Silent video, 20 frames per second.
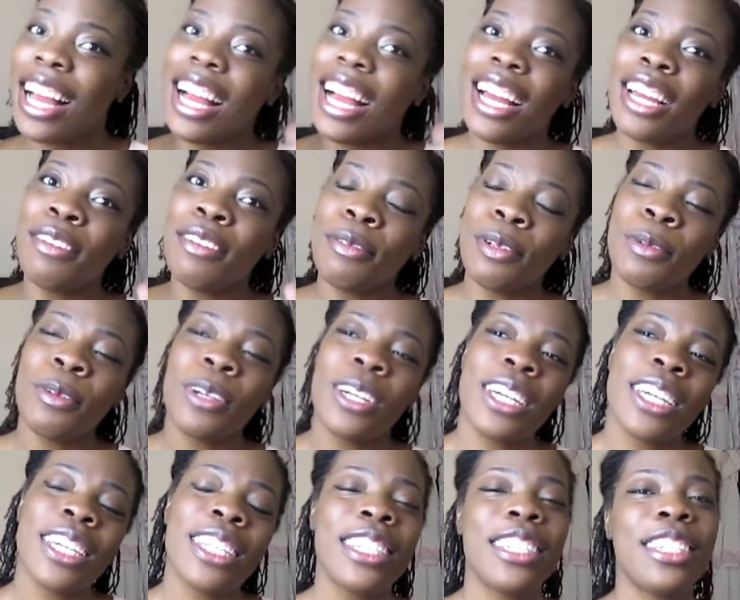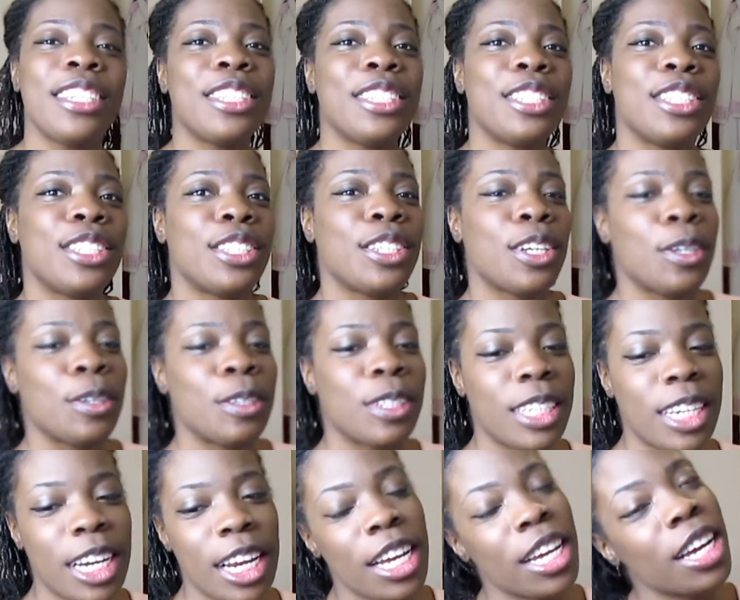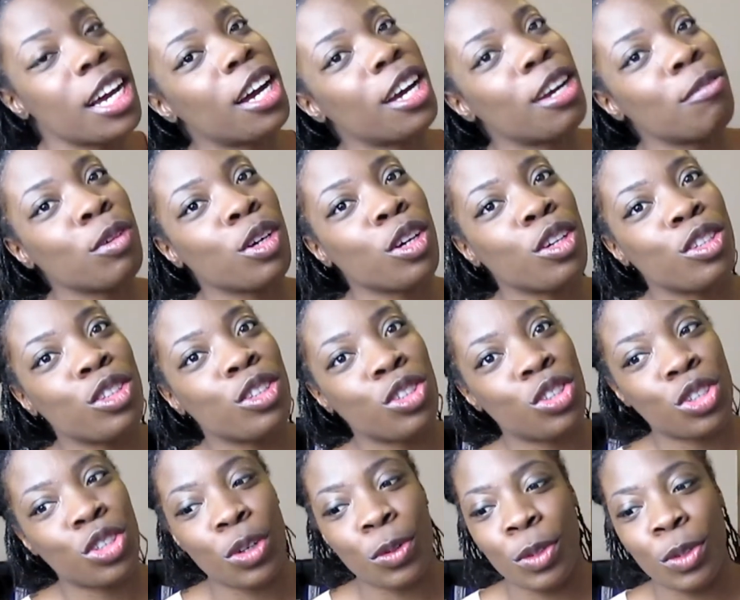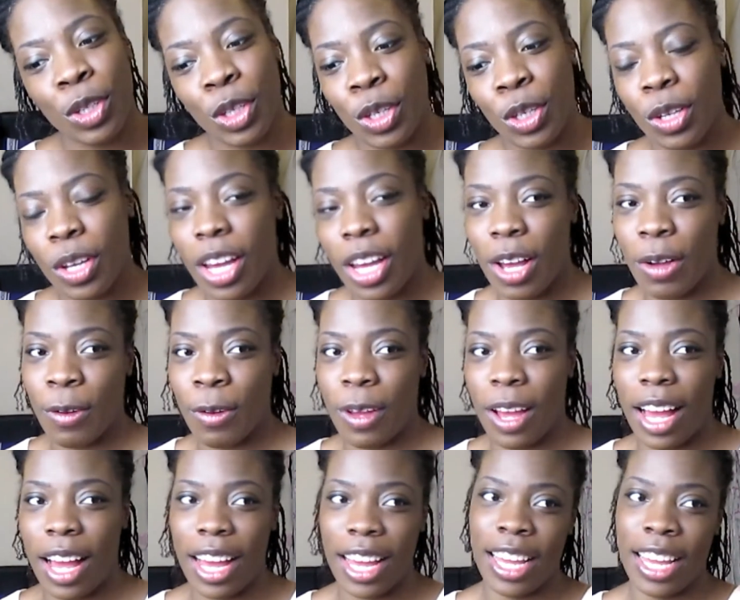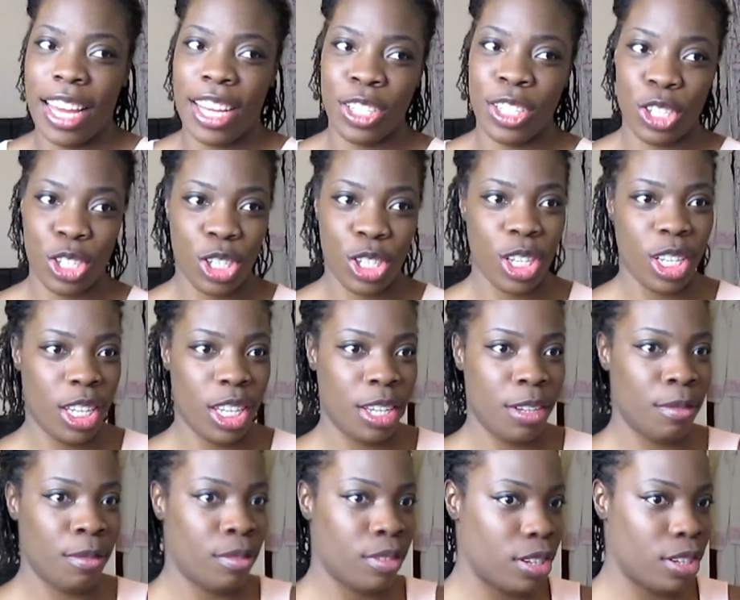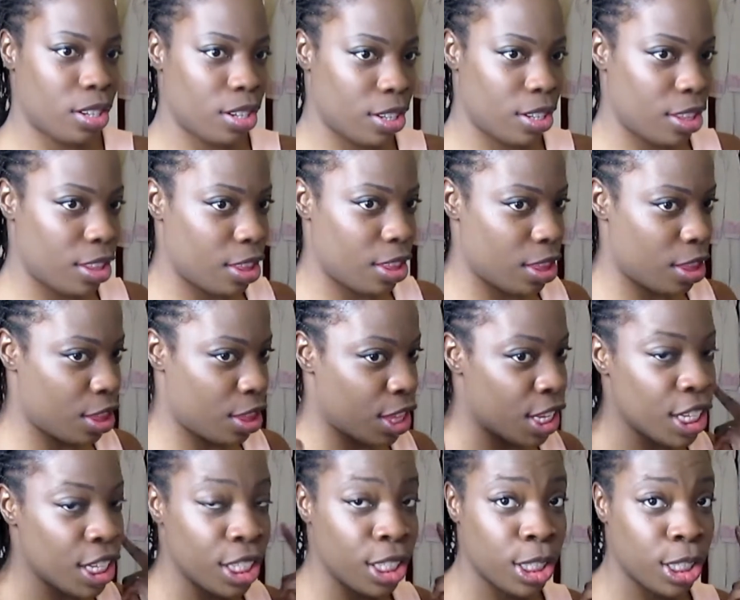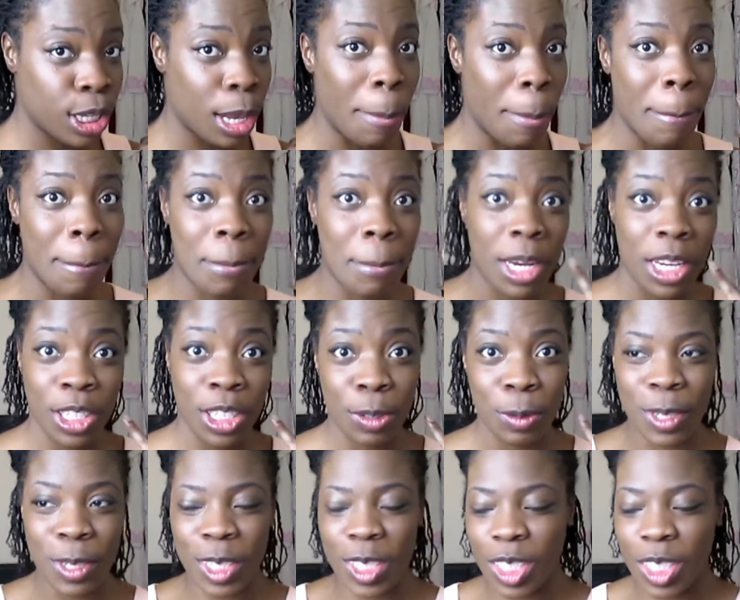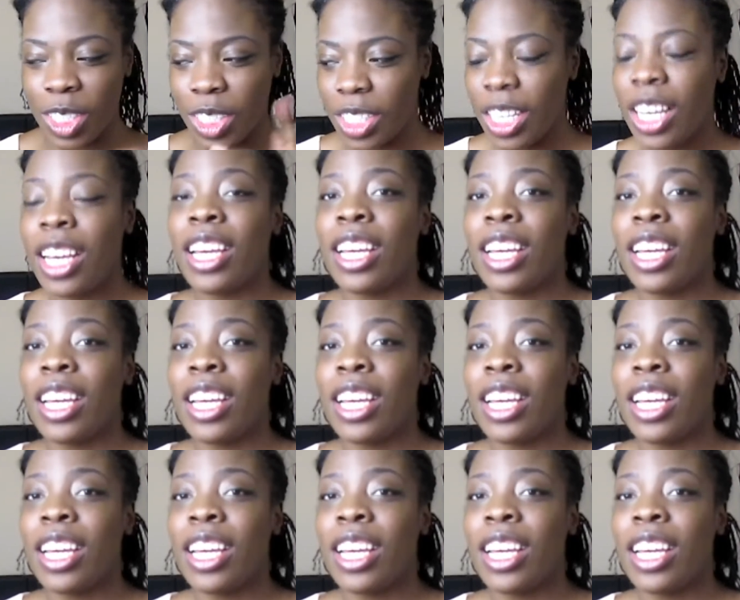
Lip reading: Hi everyone, so today I'm going to show you how I achieved these mini twists.